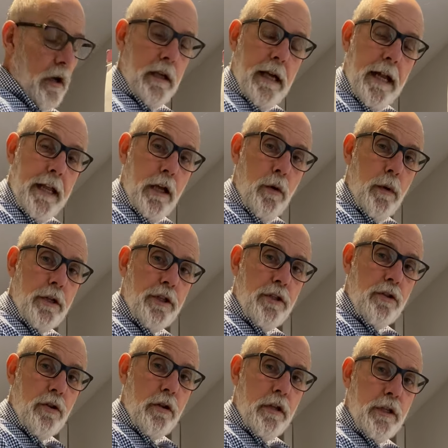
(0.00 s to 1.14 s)
Got any
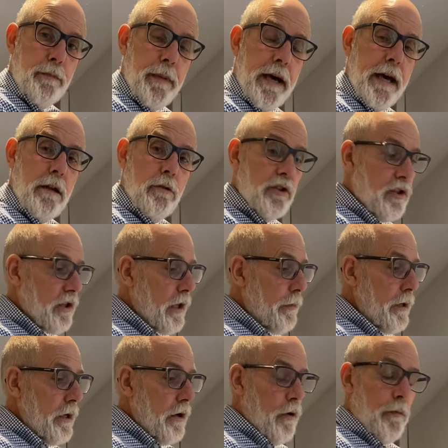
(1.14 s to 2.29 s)
questions on this battle? Just let
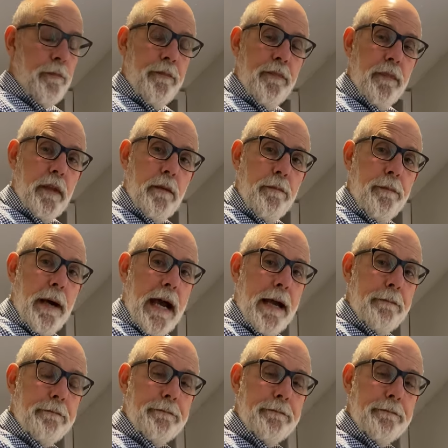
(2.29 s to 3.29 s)
me know. Bye.